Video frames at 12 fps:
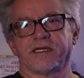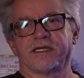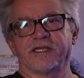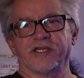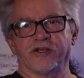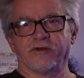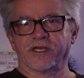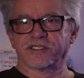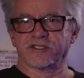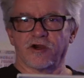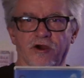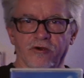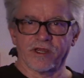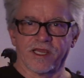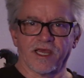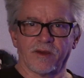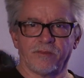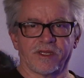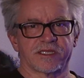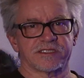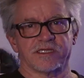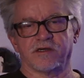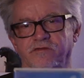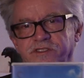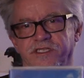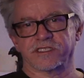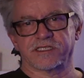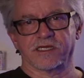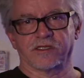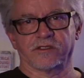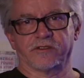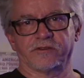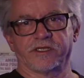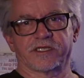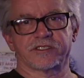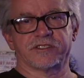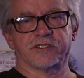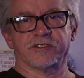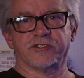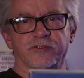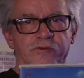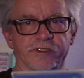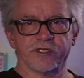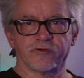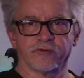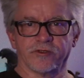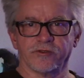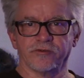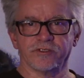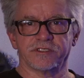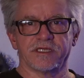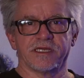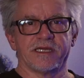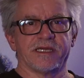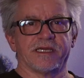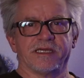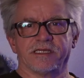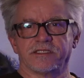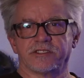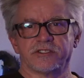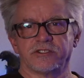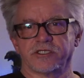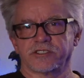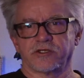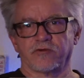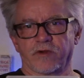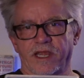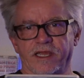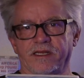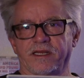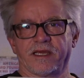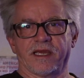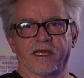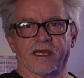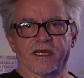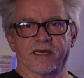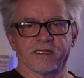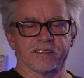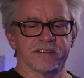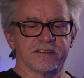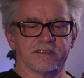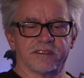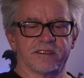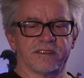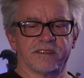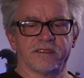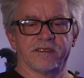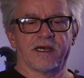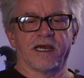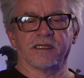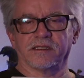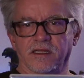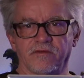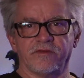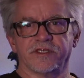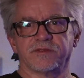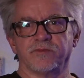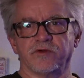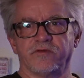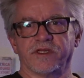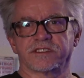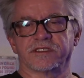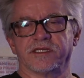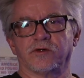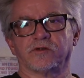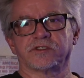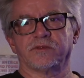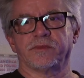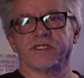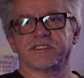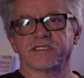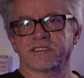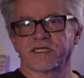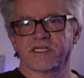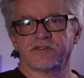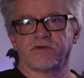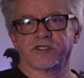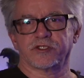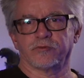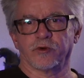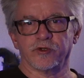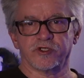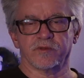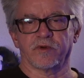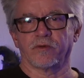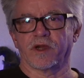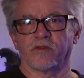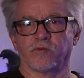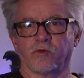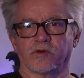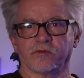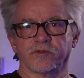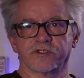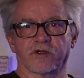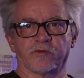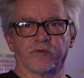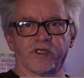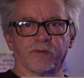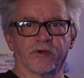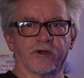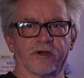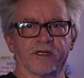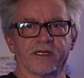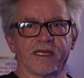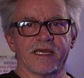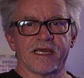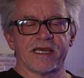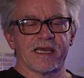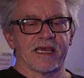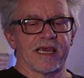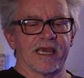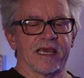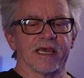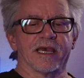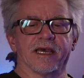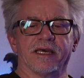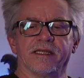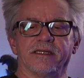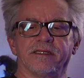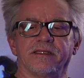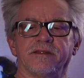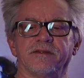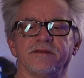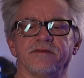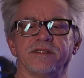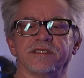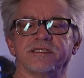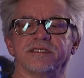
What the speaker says: next to REM, next to Elvis Costello, next to Julie Cruz. It's just great, and I love this movie. It's the ultimate, it's a science fiction road trip around the world starring William Hurt, and this